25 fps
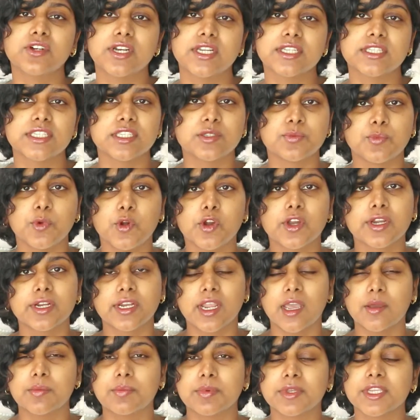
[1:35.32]
rest is broken
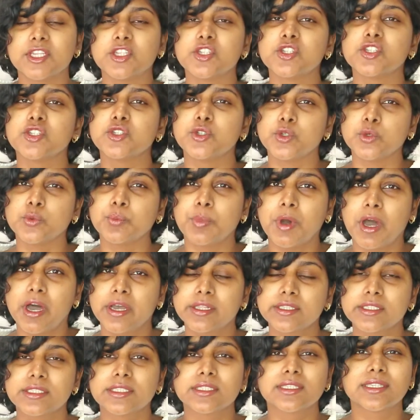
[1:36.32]
up into 2
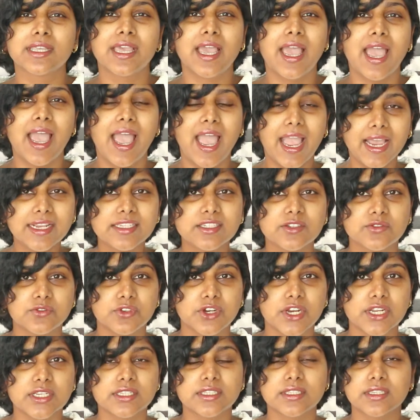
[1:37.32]
parts, active
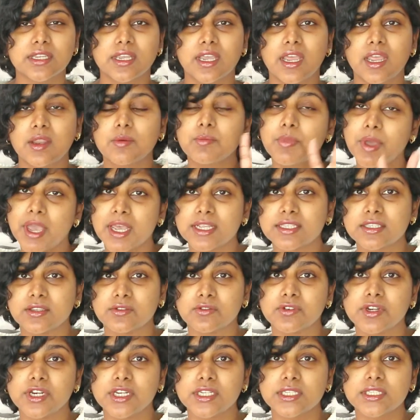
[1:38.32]
rest and
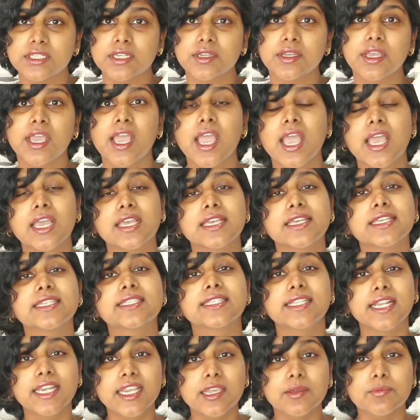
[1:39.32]
passive rest.
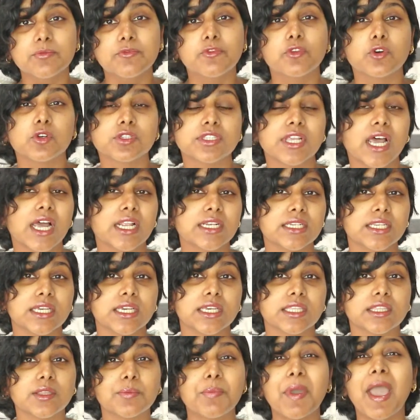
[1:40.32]
Sleep falls
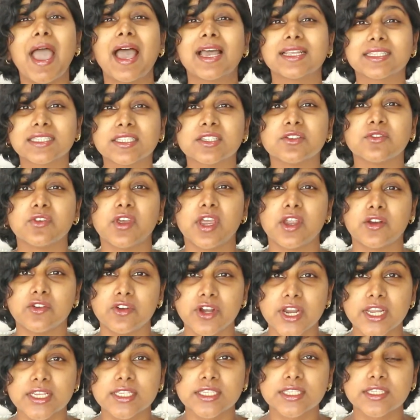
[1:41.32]
under the passive
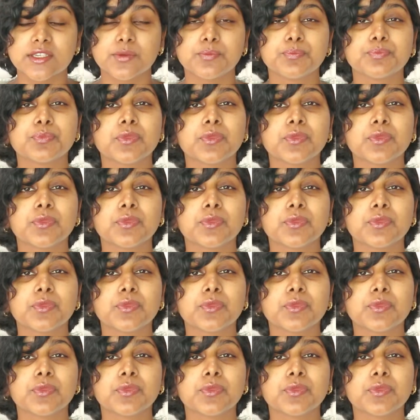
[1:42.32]
rest.